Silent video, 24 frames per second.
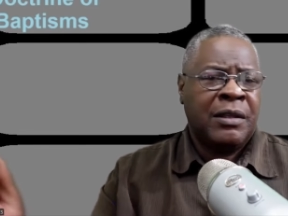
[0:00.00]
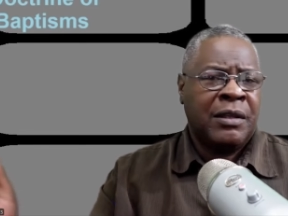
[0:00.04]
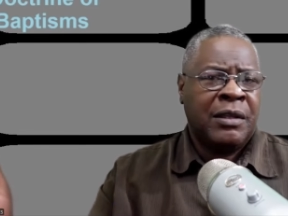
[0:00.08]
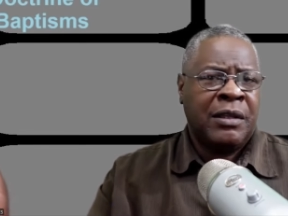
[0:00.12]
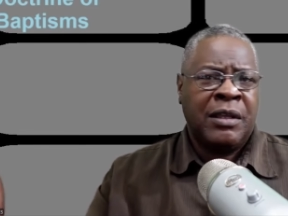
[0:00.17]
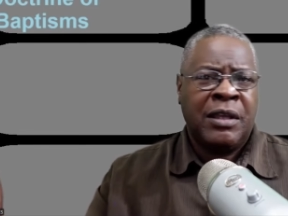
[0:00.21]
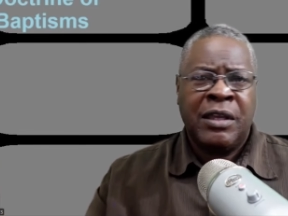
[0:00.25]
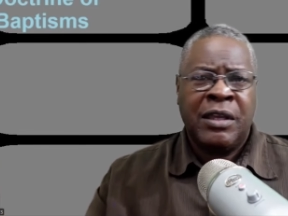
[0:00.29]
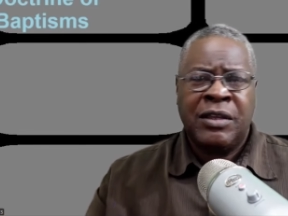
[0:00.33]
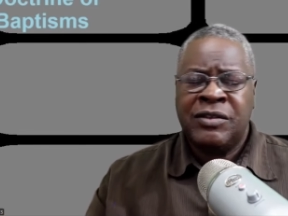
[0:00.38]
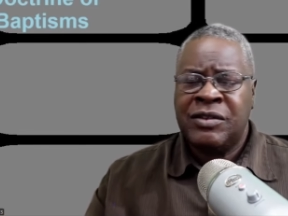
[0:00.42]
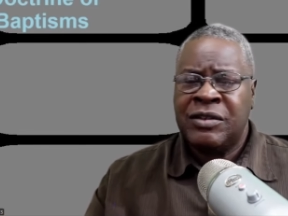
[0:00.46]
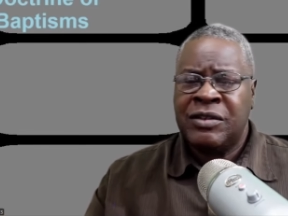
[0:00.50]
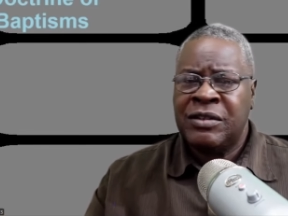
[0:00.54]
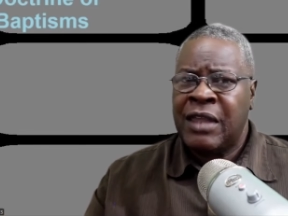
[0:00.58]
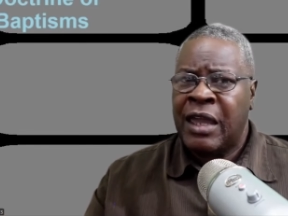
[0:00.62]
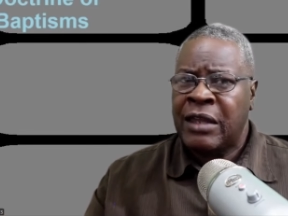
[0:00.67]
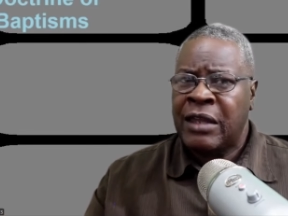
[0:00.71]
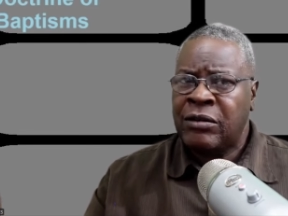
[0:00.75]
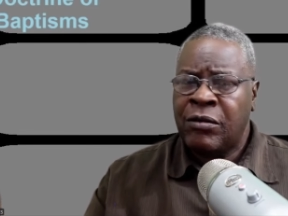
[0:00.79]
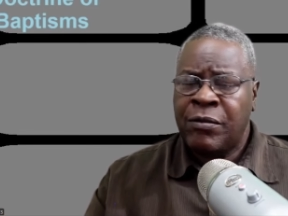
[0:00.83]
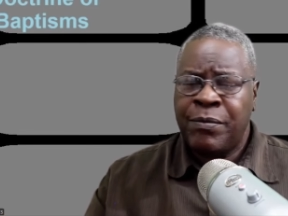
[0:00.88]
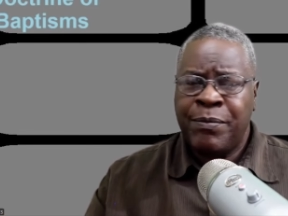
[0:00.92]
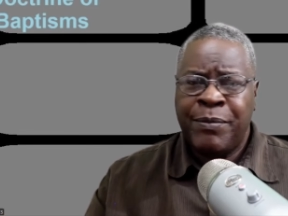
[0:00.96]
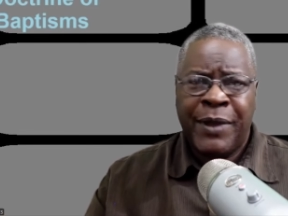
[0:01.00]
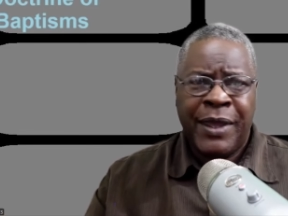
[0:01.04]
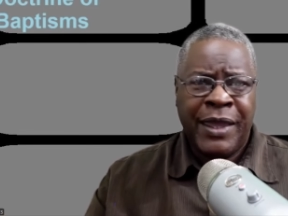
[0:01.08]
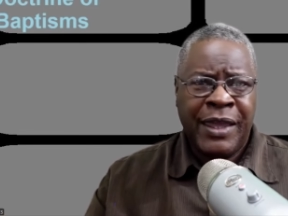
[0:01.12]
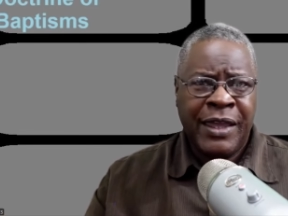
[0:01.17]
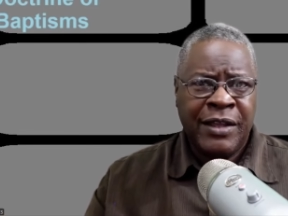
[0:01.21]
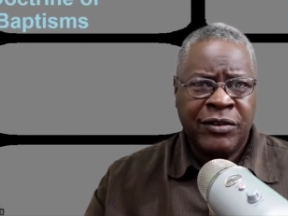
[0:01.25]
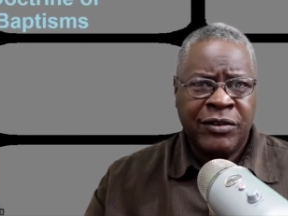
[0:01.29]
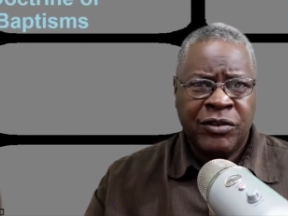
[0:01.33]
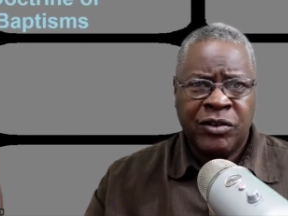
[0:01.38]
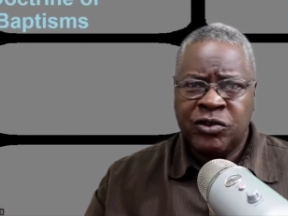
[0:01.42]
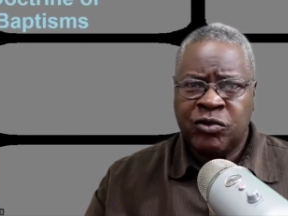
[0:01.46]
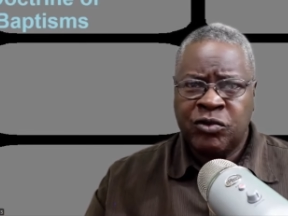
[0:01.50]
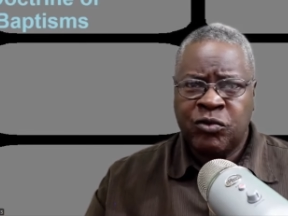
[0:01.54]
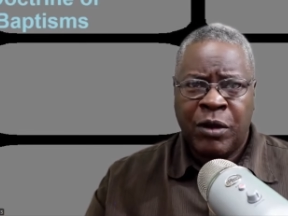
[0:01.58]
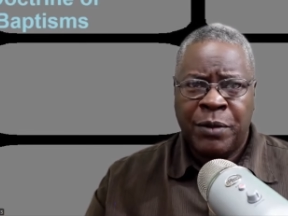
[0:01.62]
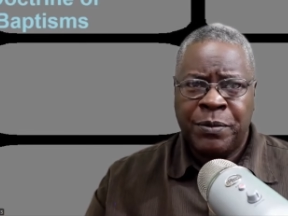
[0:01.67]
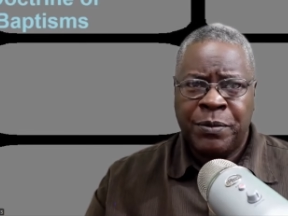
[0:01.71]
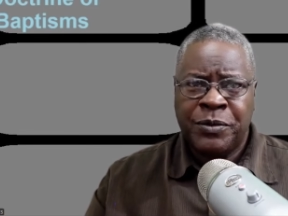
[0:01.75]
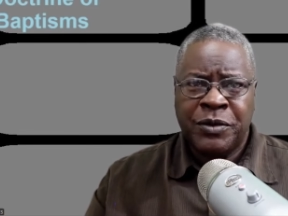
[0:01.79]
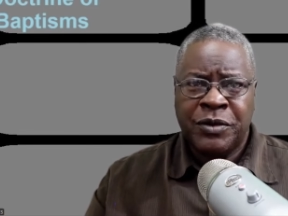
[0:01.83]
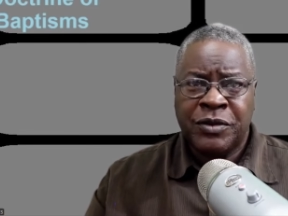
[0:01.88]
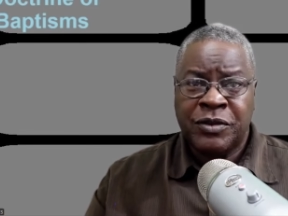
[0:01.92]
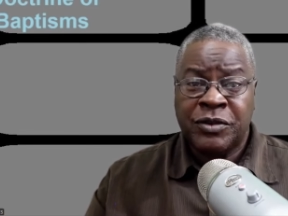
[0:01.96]
he's not obeying the
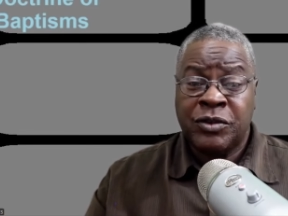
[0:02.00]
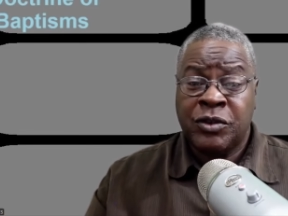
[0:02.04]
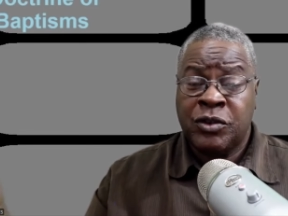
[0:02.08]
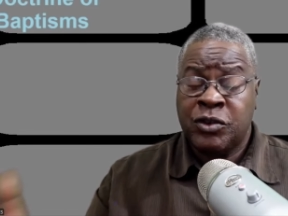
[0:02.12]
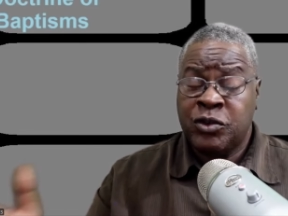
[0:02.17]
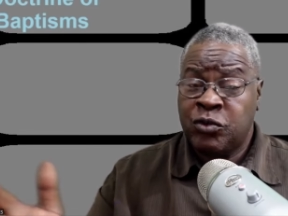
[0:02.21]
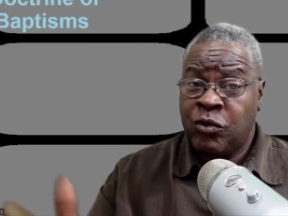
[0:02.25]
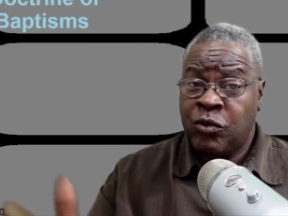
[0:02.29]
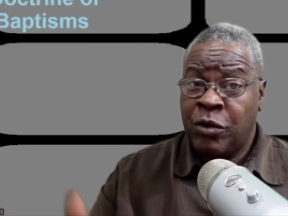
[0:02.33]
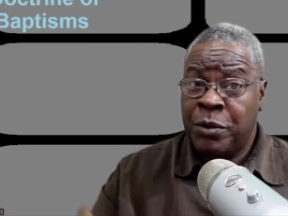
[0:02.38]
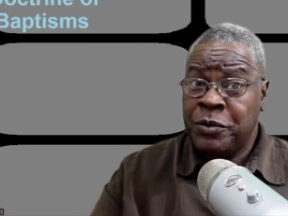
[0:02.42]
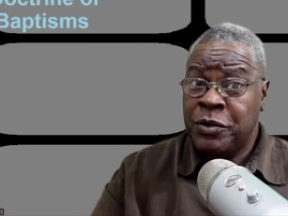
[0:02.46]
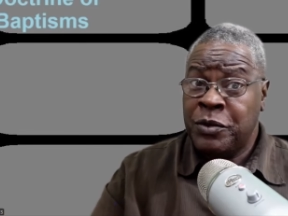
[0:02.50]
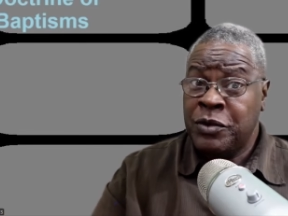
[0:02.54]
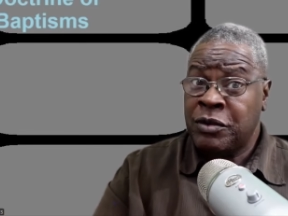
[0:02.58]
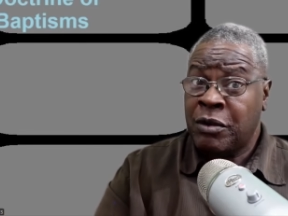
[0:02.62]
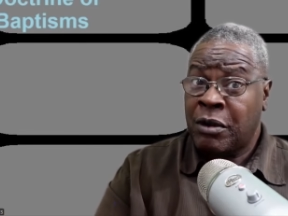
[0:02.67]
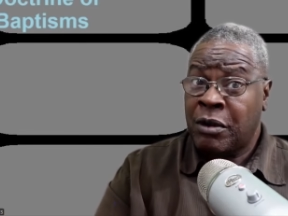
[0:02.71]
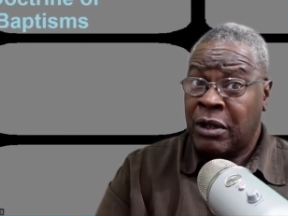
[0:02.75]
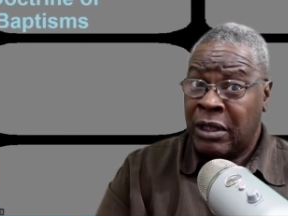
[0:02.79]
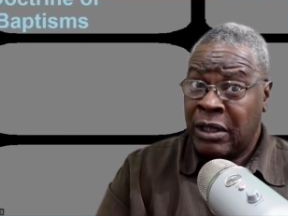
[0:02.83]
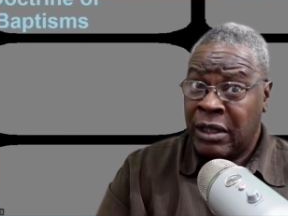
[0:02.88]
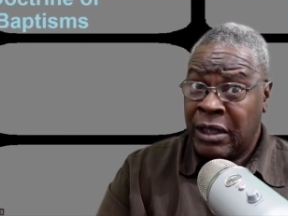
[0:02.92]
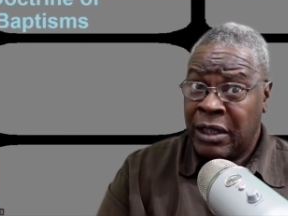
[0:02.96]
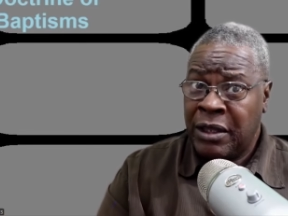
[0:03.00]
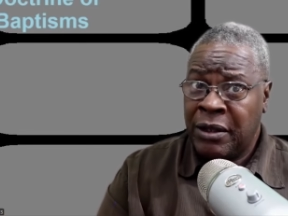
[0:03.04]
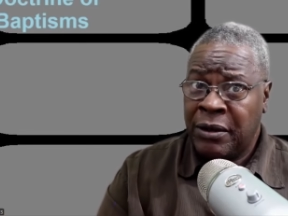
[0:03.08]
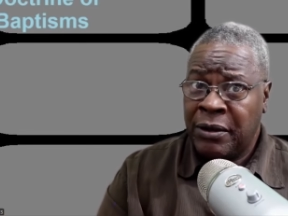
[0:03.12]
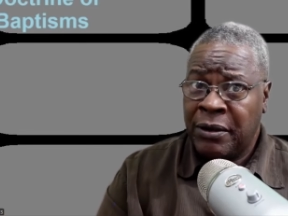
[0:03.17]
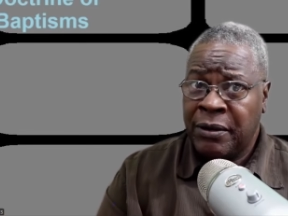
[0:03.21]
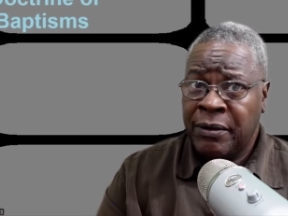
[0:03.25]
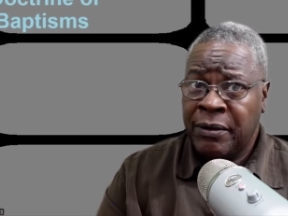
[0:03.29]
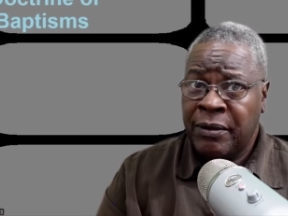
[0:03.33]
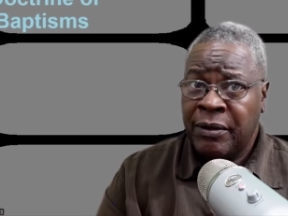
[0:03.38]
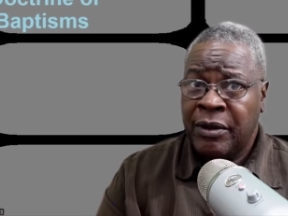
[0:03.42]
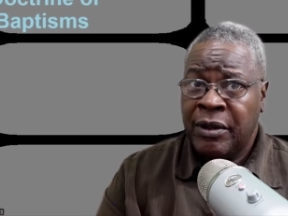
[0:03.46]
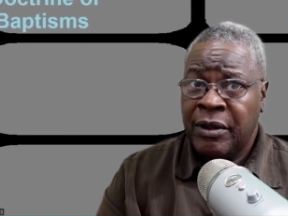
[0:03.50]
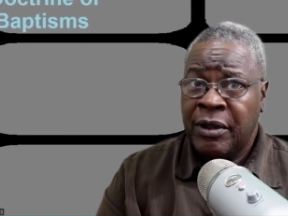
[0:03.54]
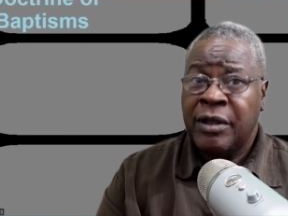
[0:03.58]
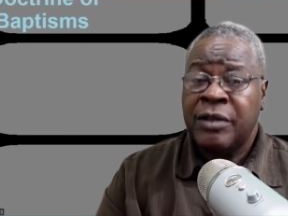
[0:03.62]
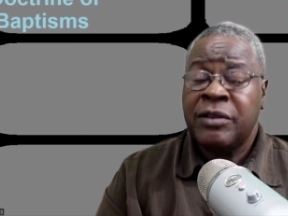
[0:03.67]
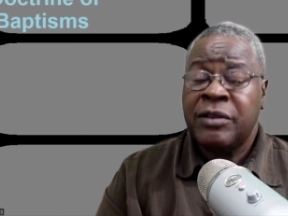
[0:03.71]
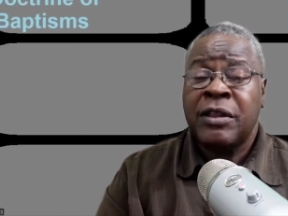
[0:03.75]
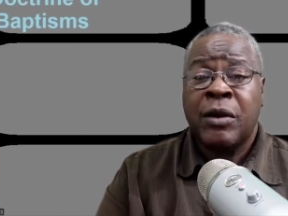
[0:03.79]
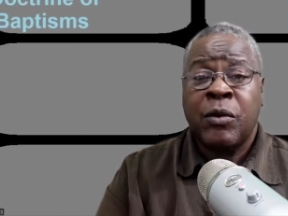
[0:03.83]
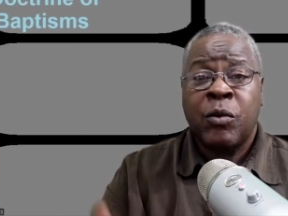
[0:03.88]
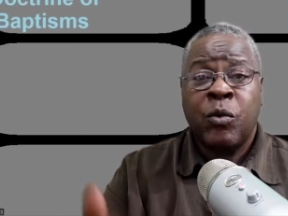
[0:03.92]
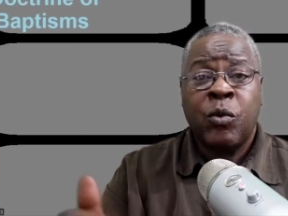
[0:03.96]
scriptures. The scriptures are clear
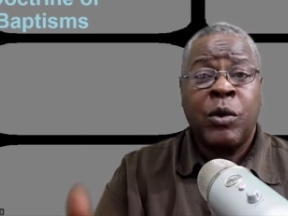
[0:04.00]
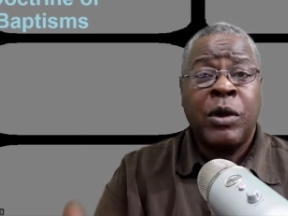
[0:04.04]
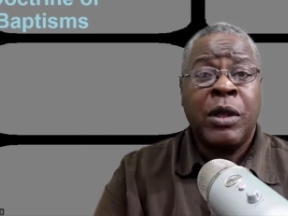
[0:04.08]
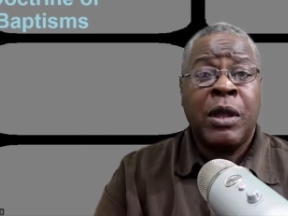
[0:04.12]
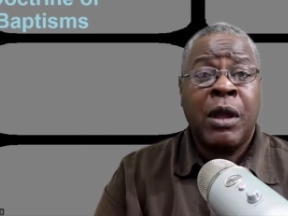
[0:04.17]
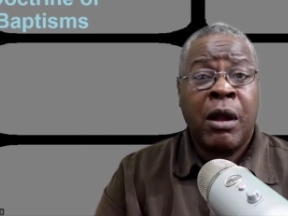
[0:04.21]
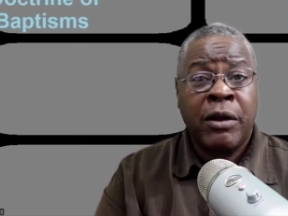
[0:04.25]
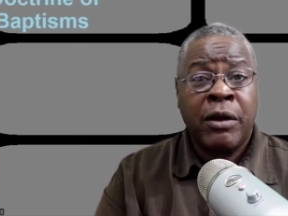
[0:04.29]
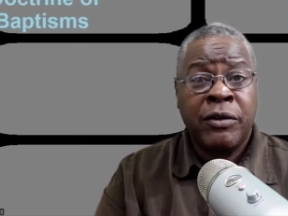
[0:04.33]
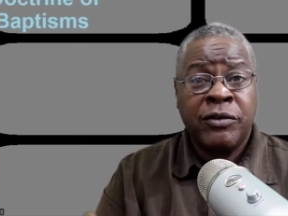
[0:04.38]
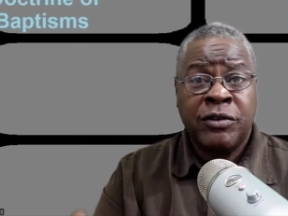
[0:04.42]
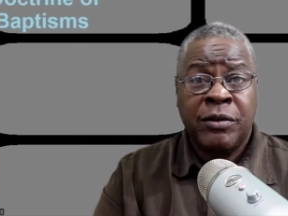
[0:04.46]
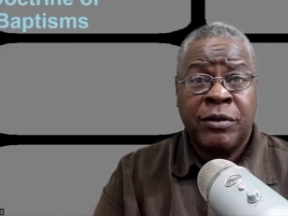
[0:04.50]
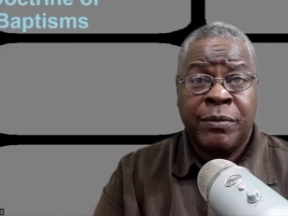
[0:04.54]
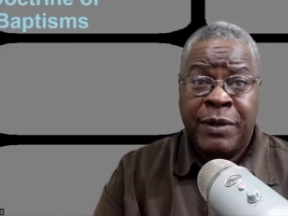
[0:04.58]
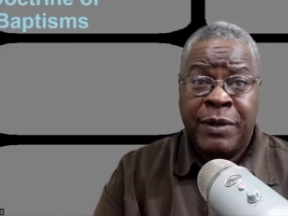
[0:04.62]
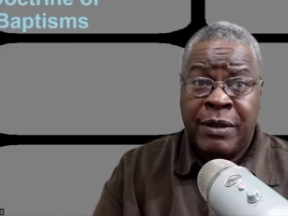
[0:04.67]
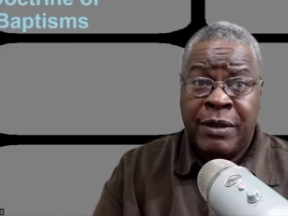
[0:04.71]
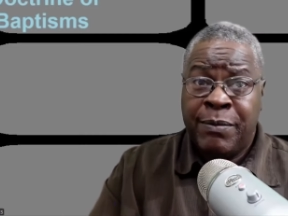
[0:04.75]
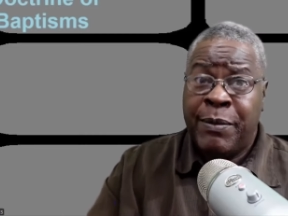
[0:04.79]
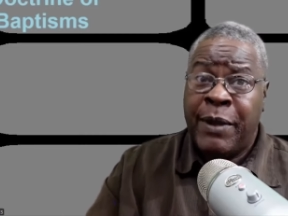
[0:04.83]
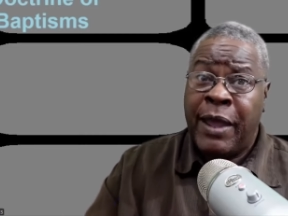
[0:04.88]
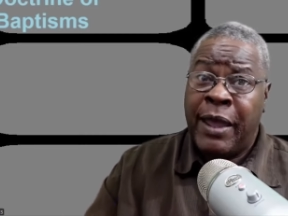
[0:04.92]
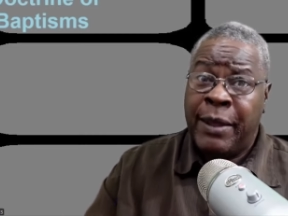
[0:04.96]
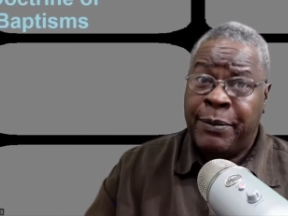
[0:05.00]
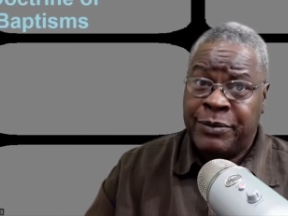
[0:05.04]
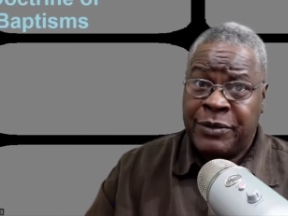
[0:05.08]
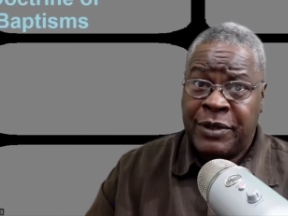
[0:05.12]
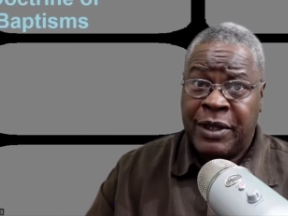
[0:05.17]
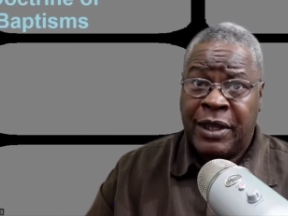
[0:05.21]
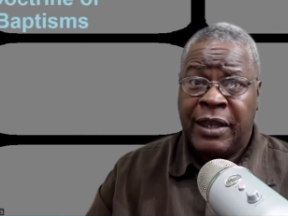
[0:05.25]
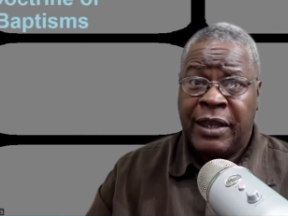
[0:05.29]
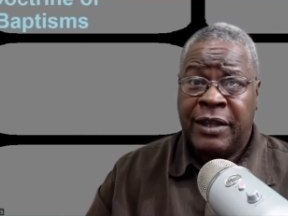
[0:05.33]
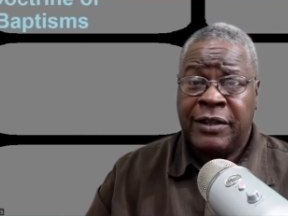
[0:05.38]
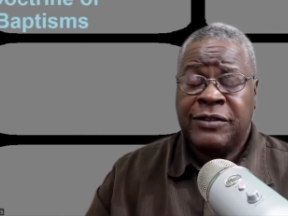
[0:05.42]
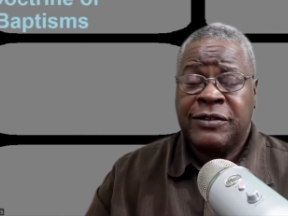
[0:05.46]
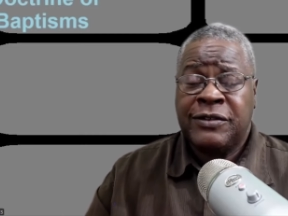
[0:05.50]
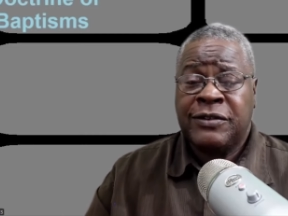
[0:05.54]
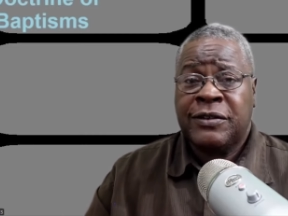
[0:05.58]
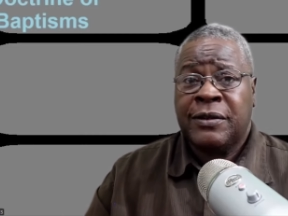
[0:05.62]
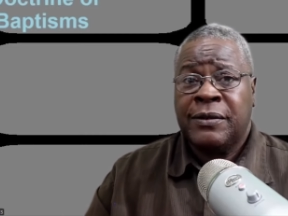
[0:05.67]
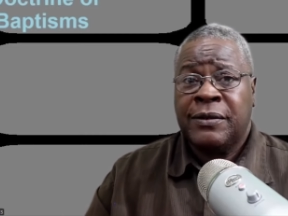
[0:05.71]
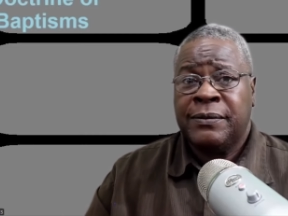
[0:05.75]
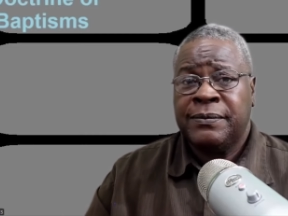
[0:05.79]
that we are to be baptized.